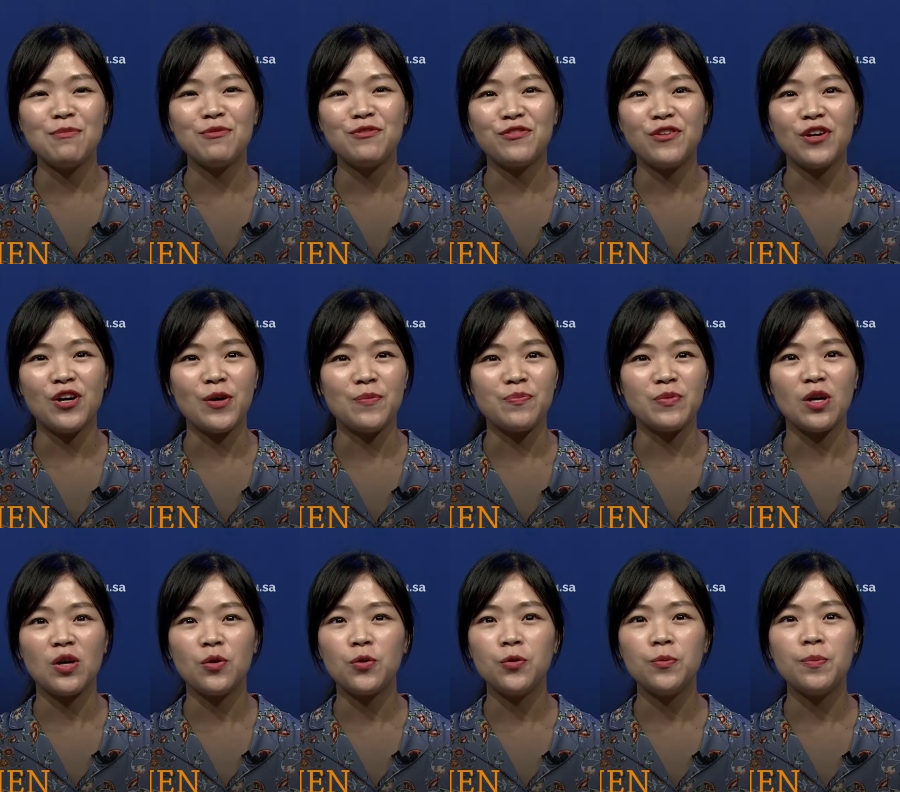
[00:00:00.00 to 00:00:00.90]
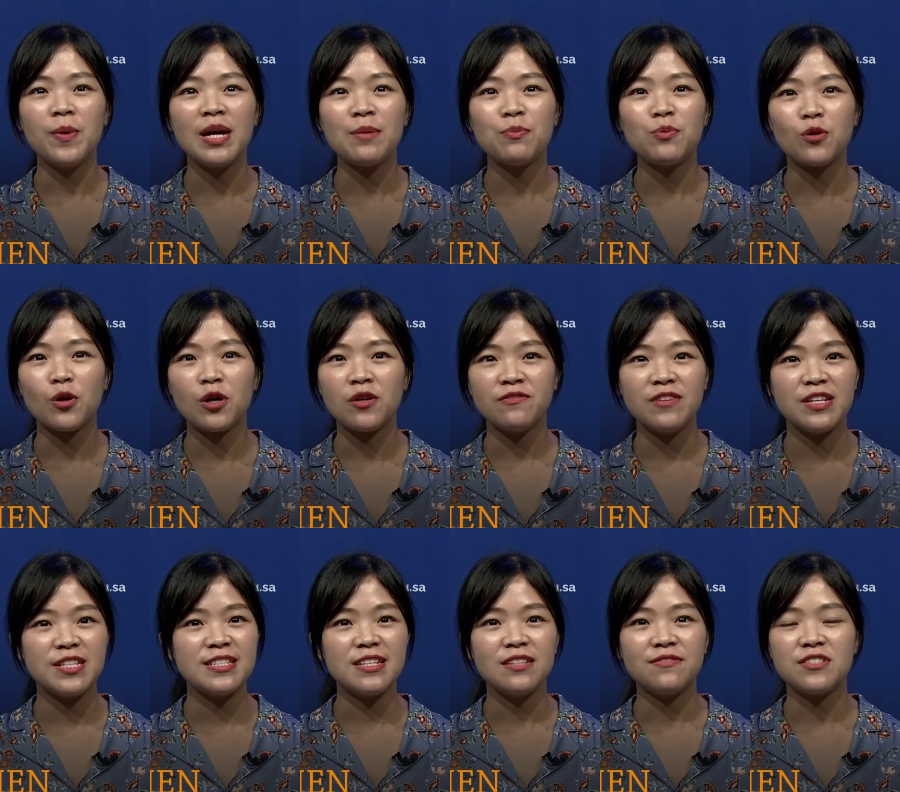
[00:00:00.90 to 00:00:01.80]
from Hubei
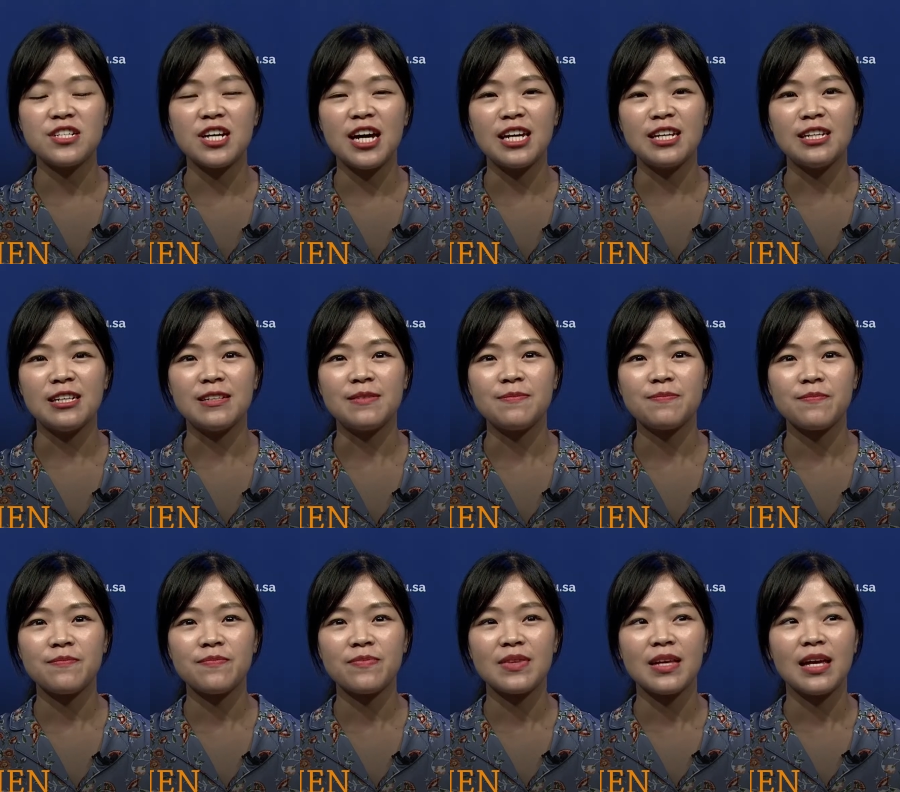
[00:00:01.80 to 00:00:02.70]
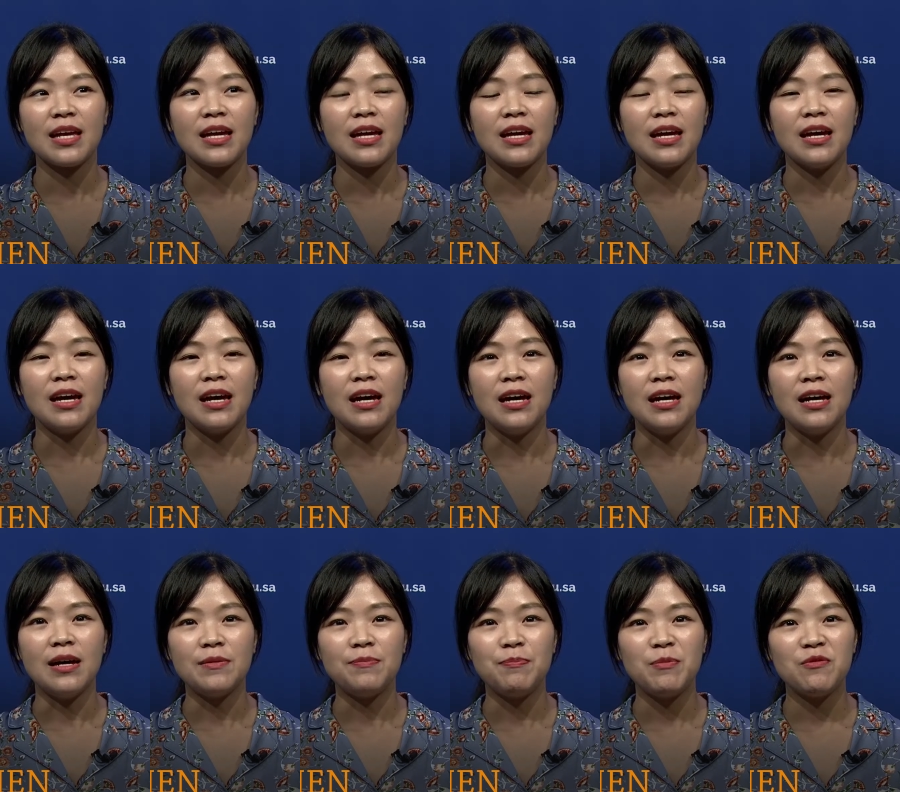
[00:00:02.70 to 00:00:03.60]
province of China.
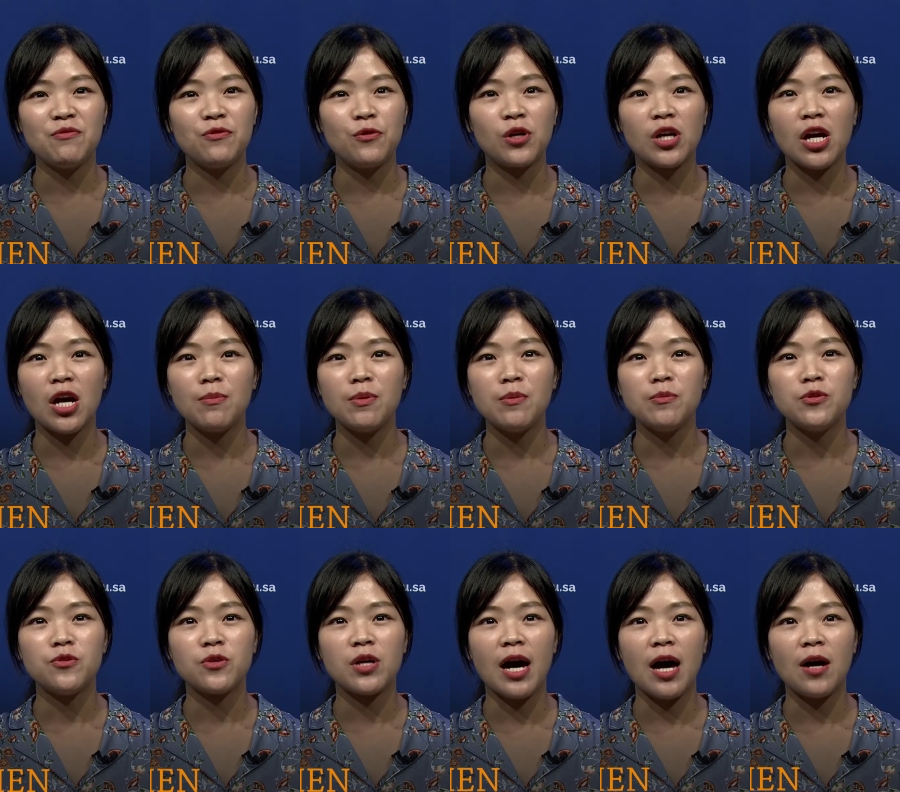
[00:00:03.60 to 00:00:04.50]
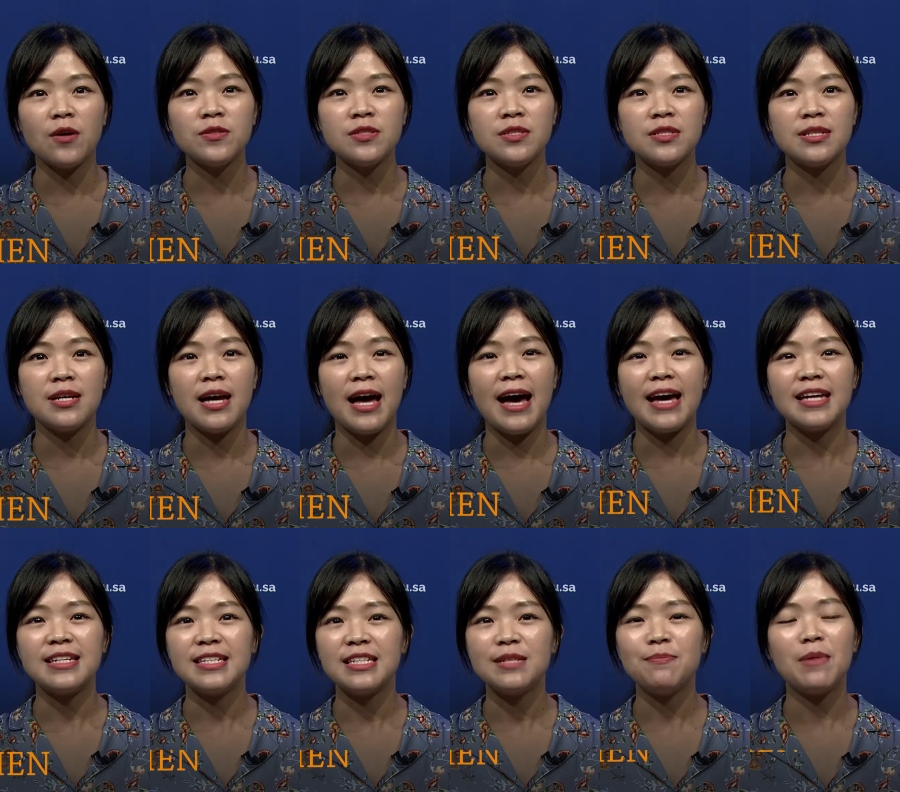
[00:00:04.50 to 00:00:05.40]
Uh, before coming to KAUST, I
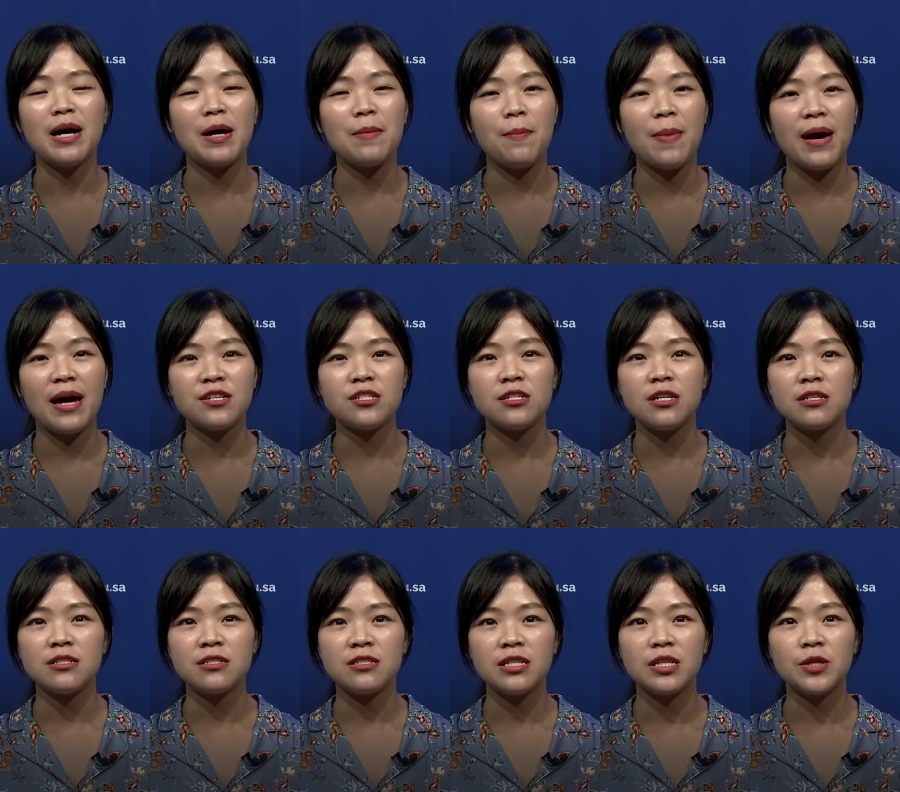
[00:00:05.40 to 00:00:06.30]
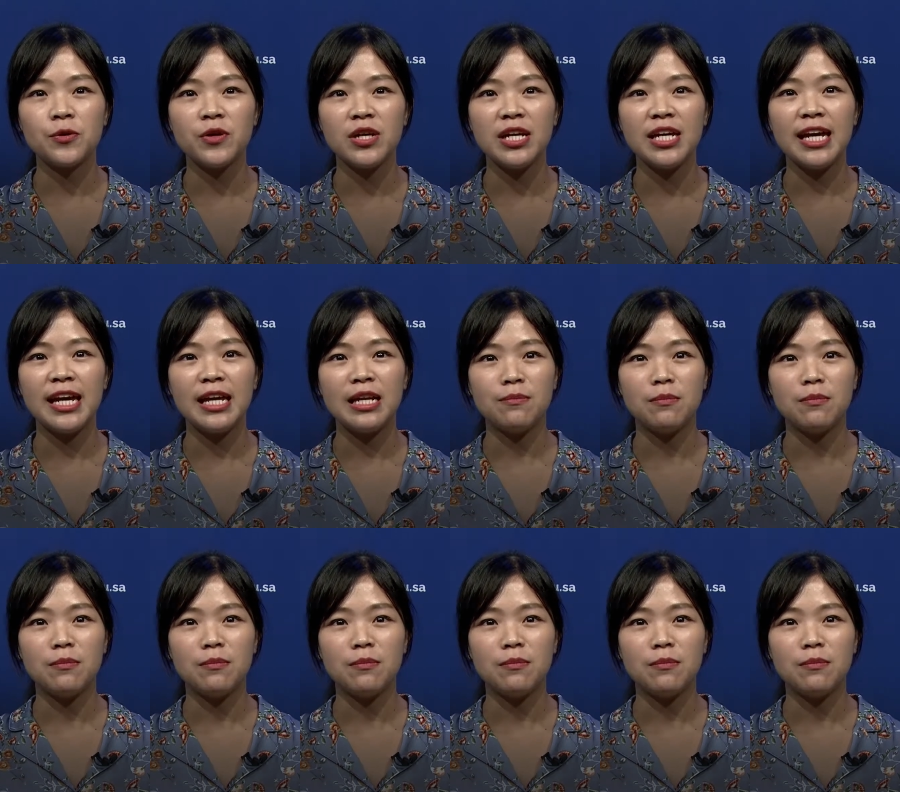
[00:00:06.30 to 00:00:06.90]
did my bachelor's degree in